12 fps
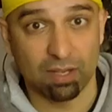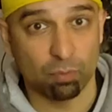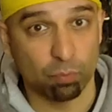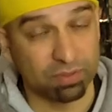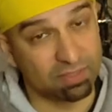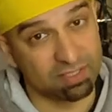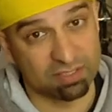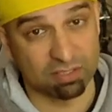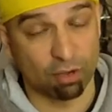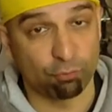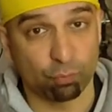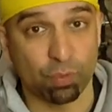with this
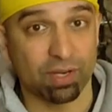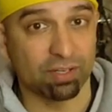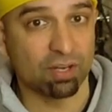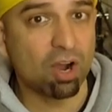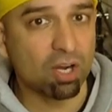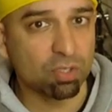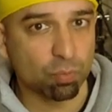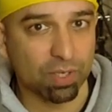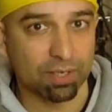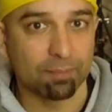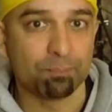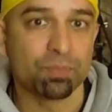software and
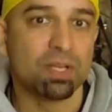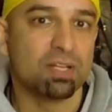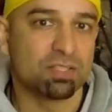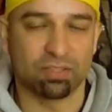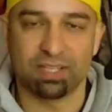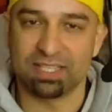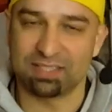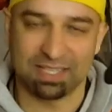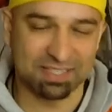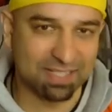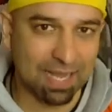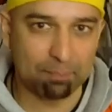hardware. So things
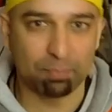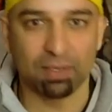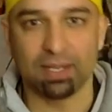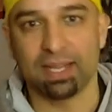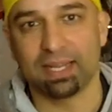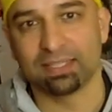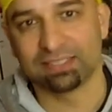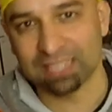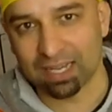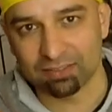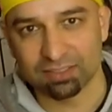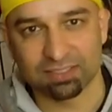like sampling,
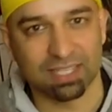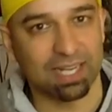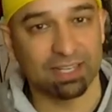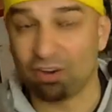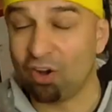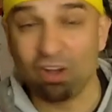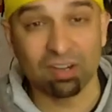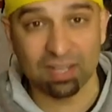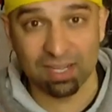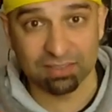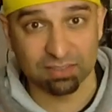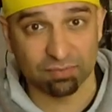sound design, and all
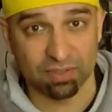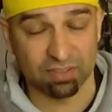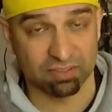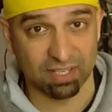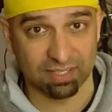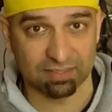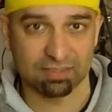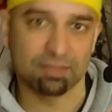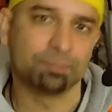kinds of other things.